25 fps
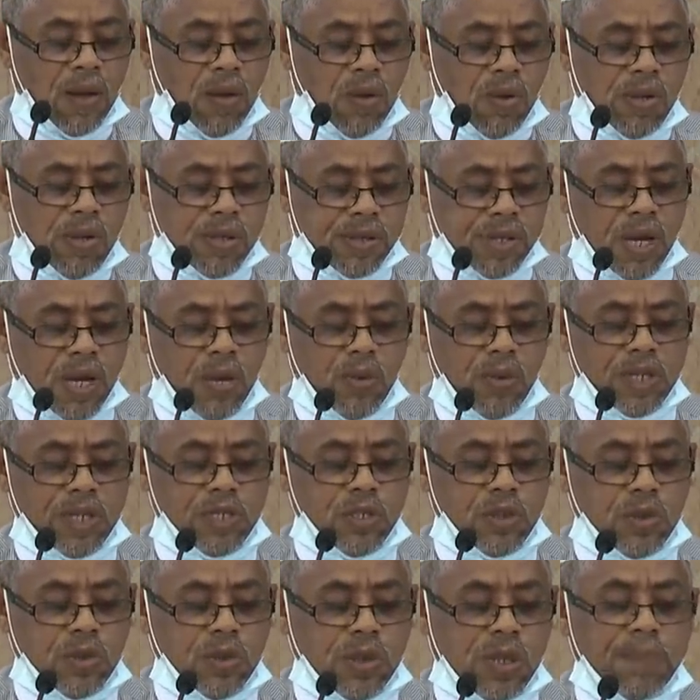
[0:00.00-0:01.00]
Also, I
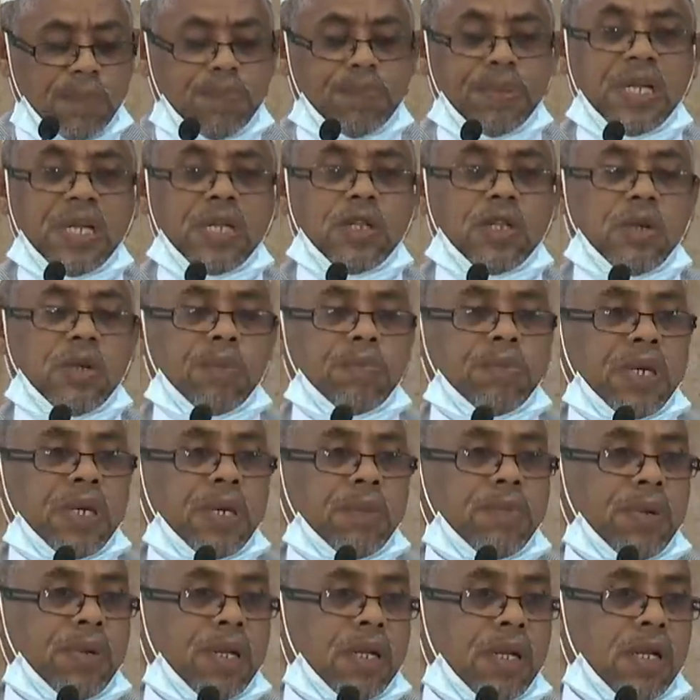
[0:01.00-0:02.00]
want to appeal to
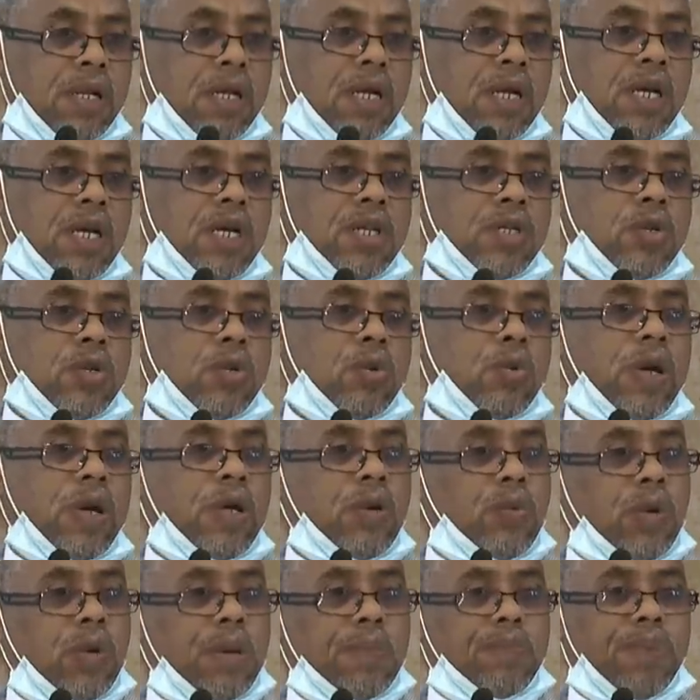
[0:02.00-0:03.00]
people to
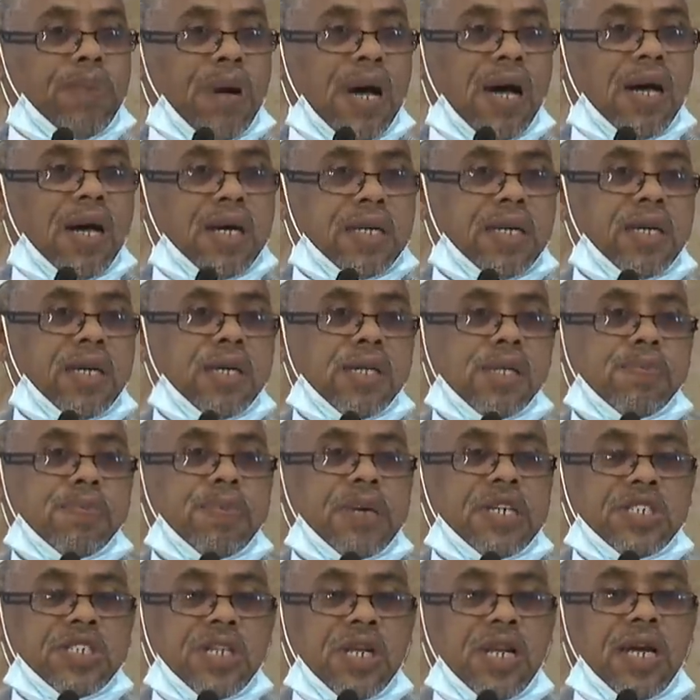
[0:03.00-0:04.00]
when we park,
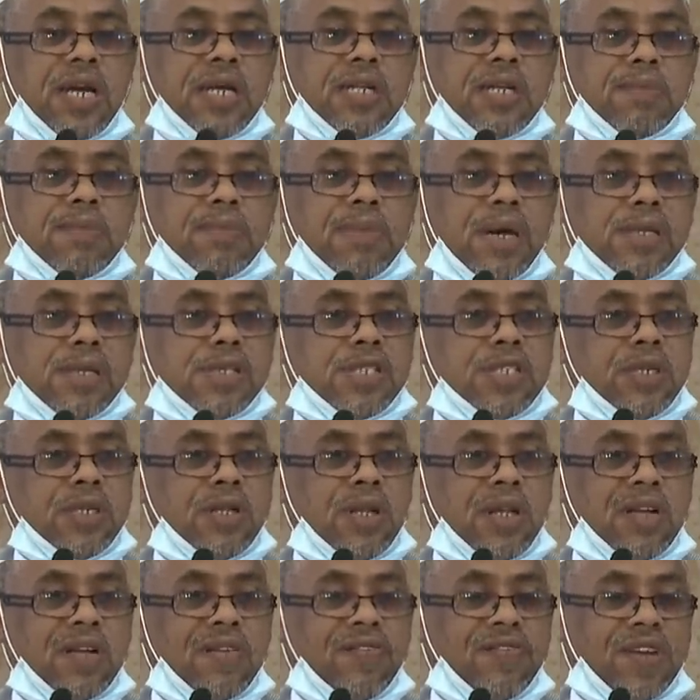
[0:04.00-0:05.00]
especially at the masjid
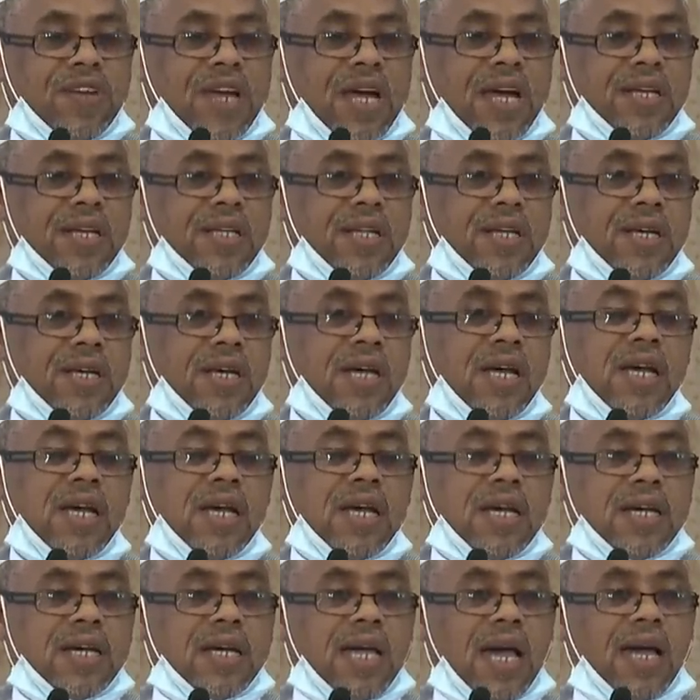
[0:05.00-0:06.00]
on a Friday,
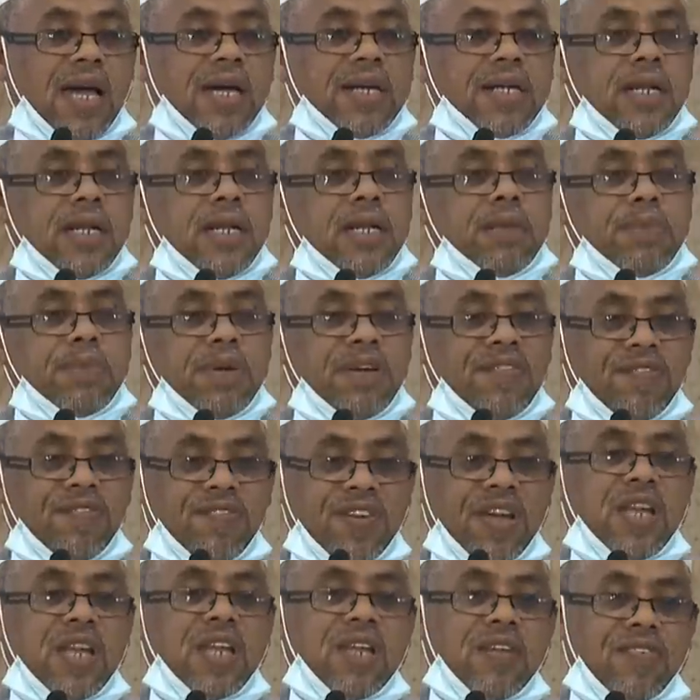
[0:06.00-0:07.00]
kindly be
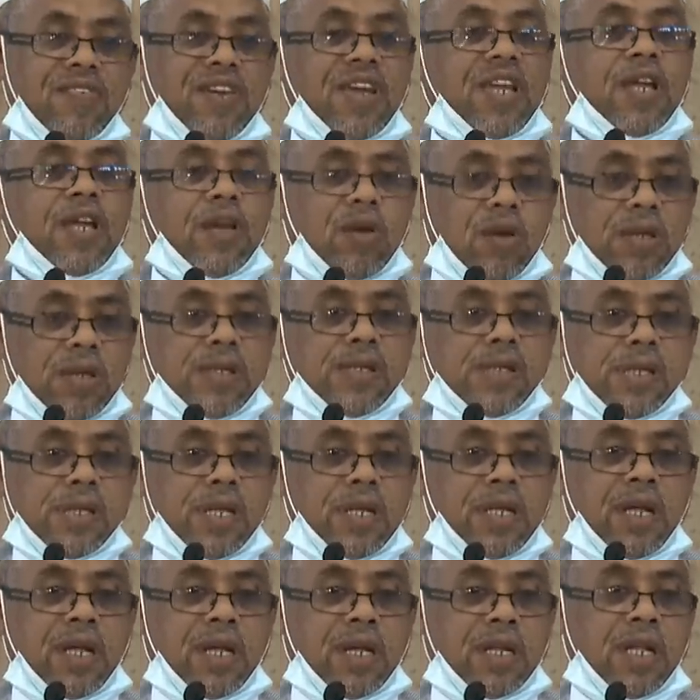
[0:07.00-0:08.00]
very, very
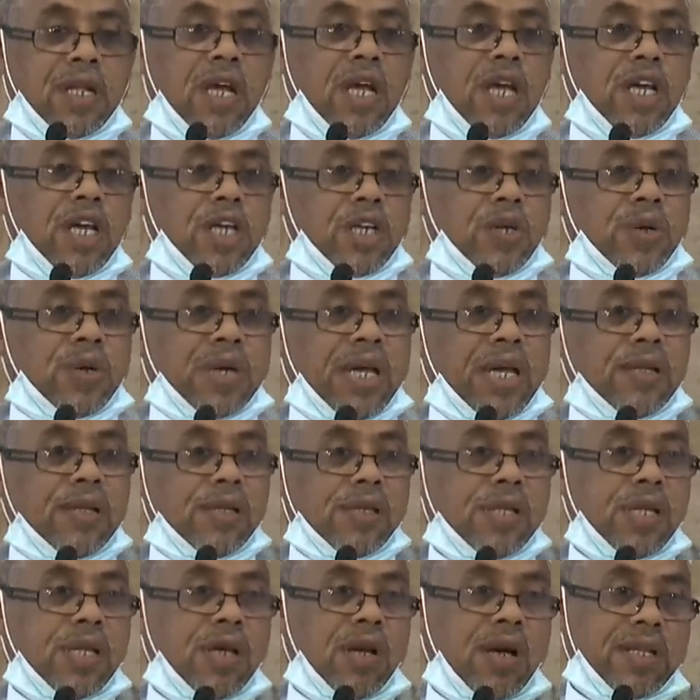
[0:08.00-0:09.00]
considerate. You can
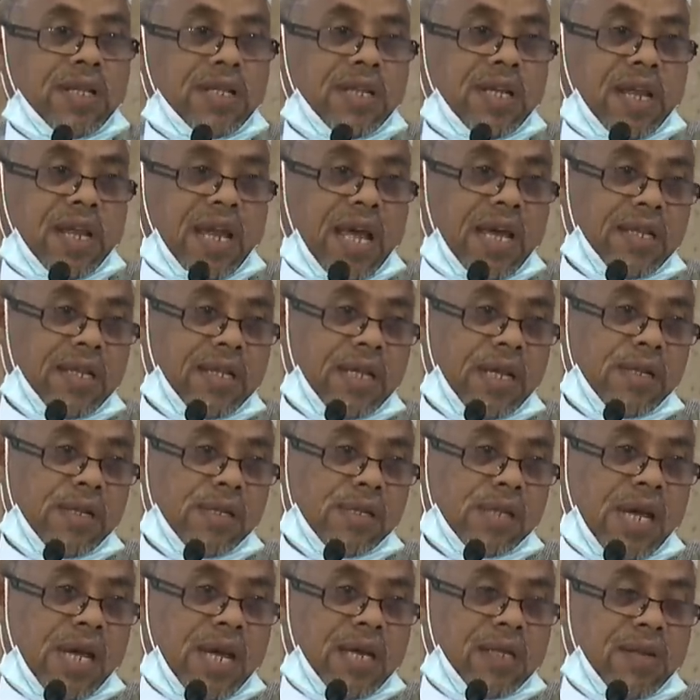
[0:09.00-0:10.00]
see on the
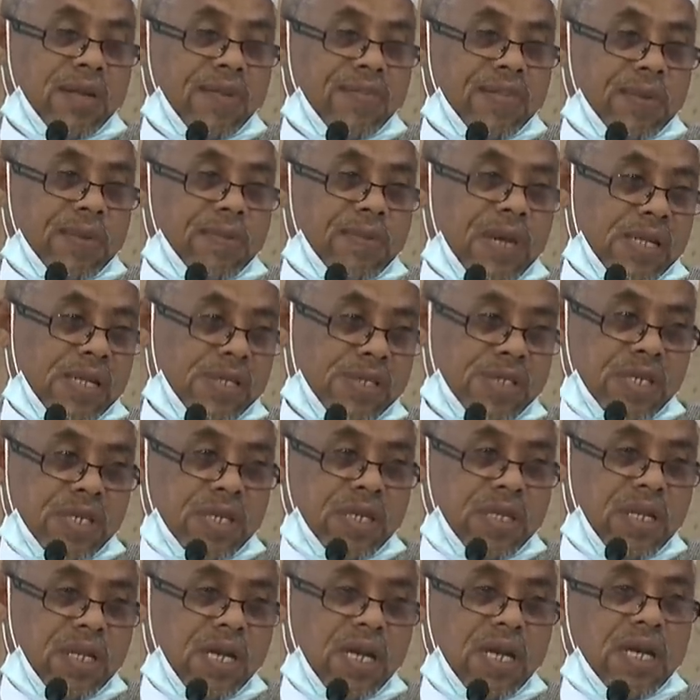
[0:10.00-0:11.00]
right-hand side of the
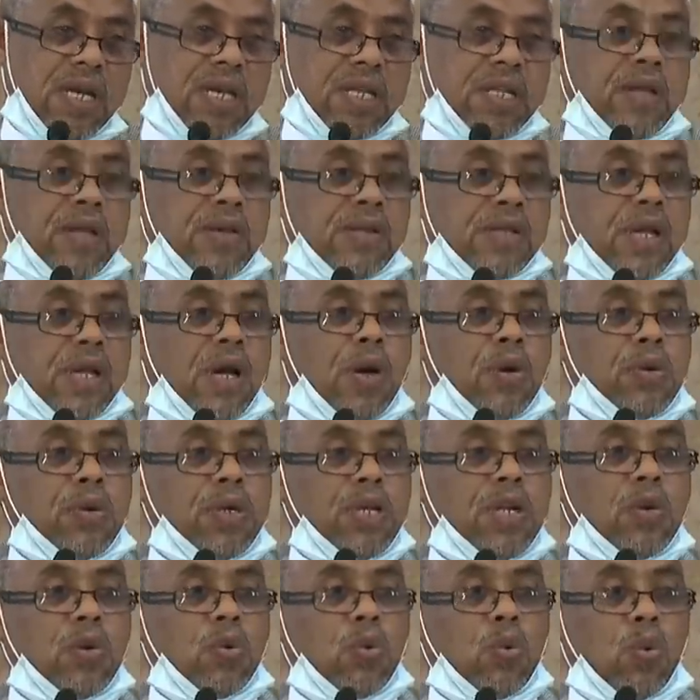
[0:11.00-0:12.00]
masjid, there's
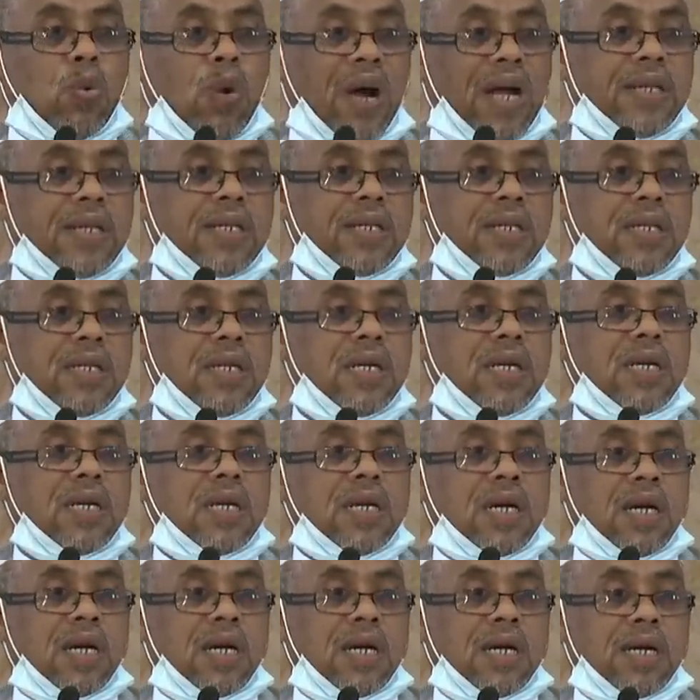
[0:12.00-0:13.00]
only one
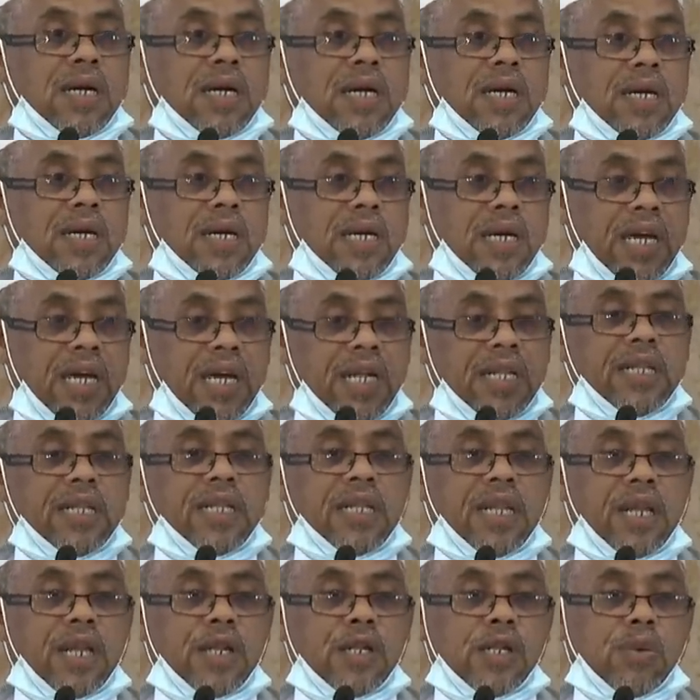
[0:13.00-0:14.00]

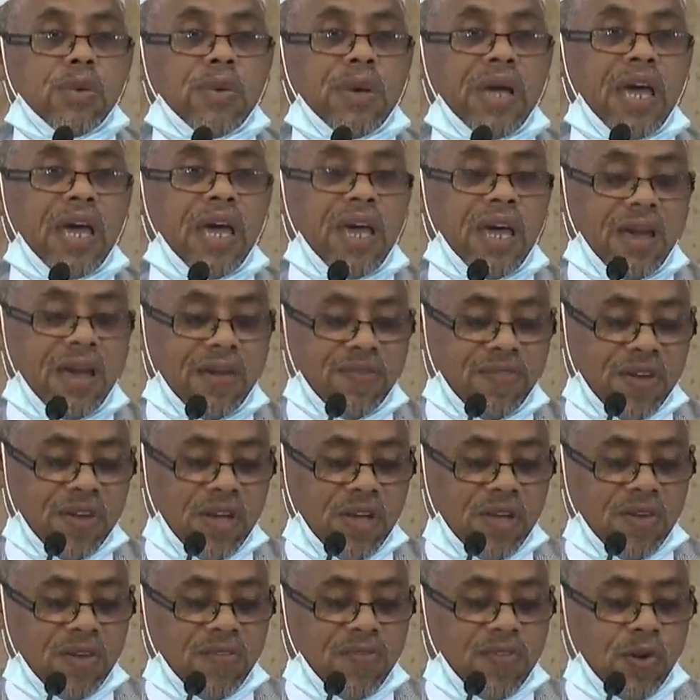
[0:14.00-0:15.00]
entrance we have
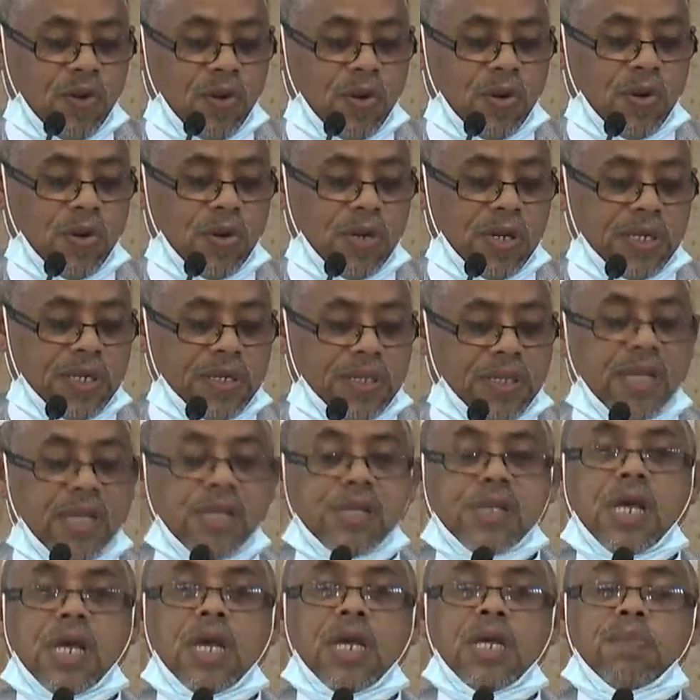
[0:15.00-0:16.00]
for
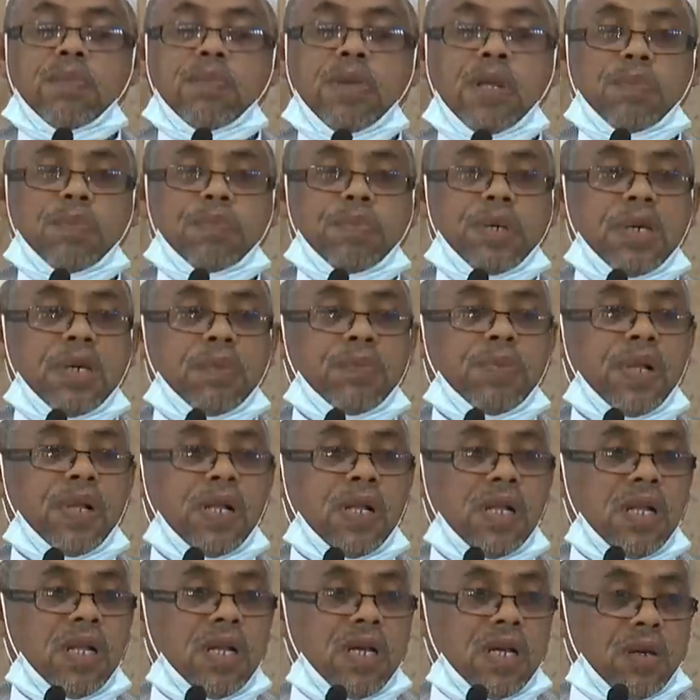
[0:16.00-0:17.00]
disabled
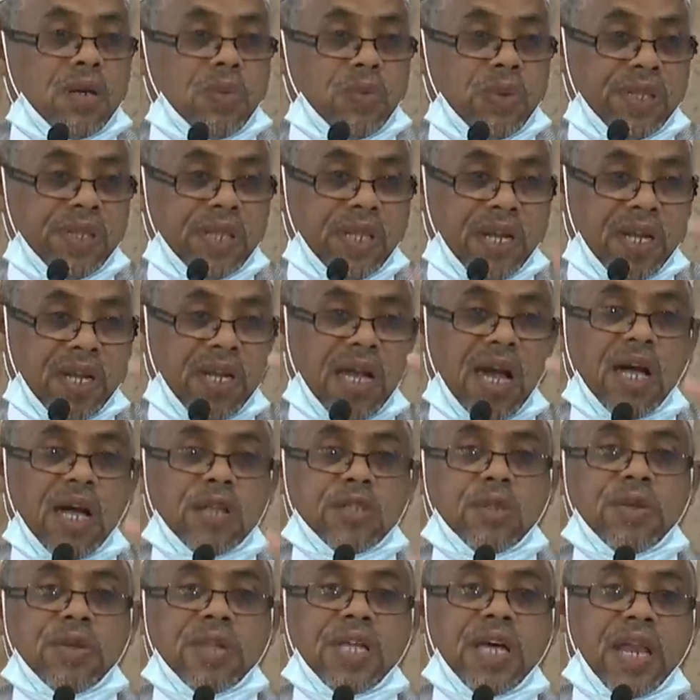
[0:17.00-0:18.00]
people with
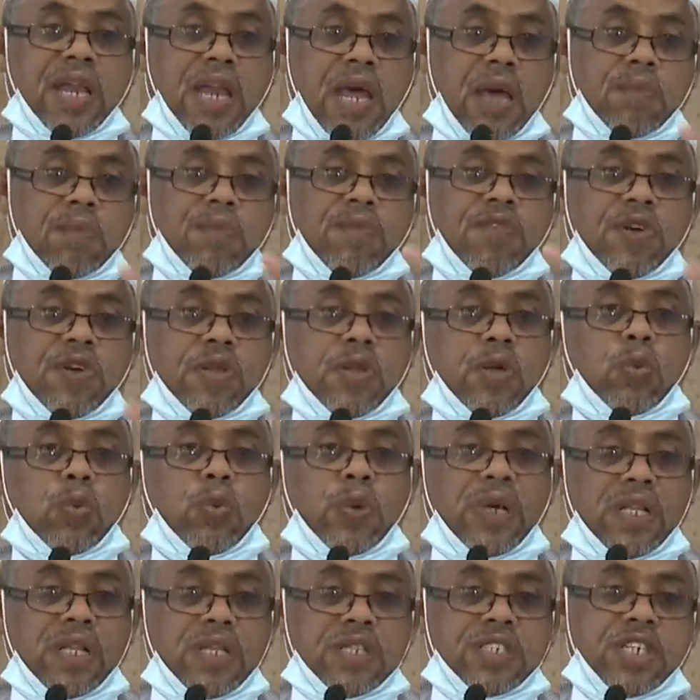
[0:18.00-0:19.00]
regard to the ramp for the
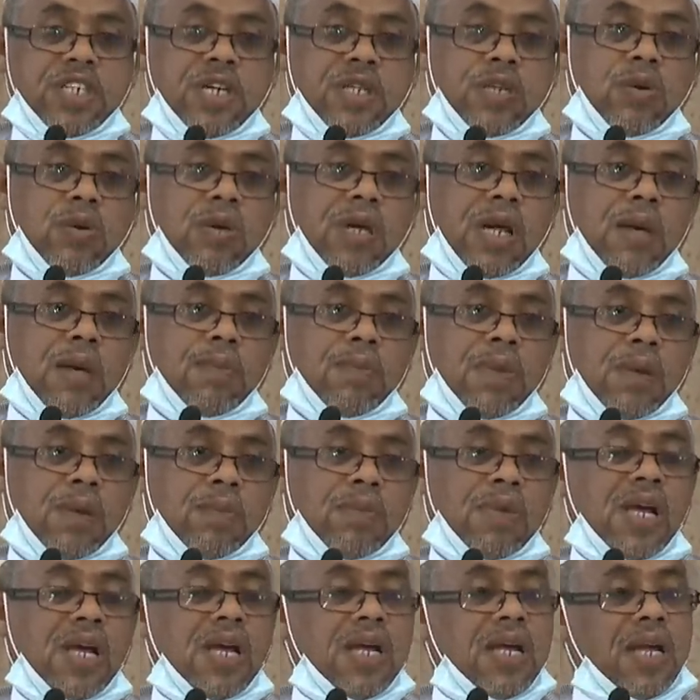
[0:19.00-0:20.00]
wheelchair to come
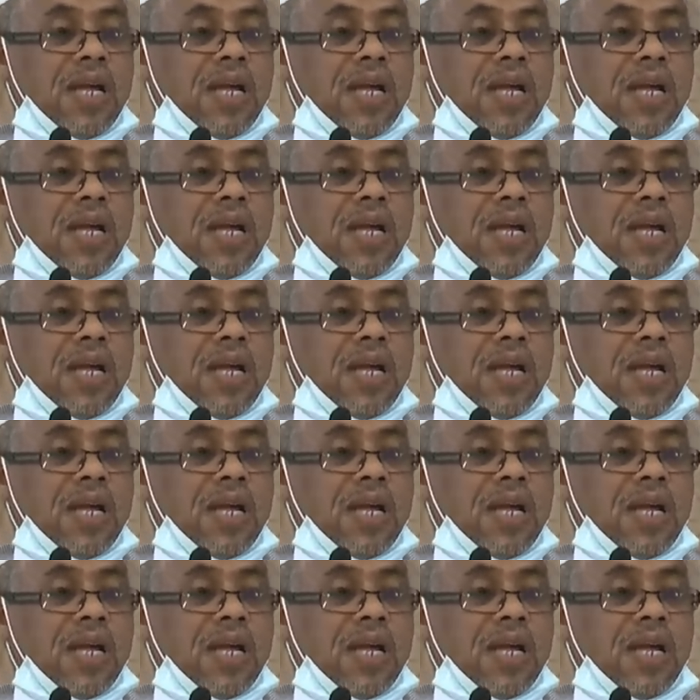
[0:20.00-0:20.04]
up.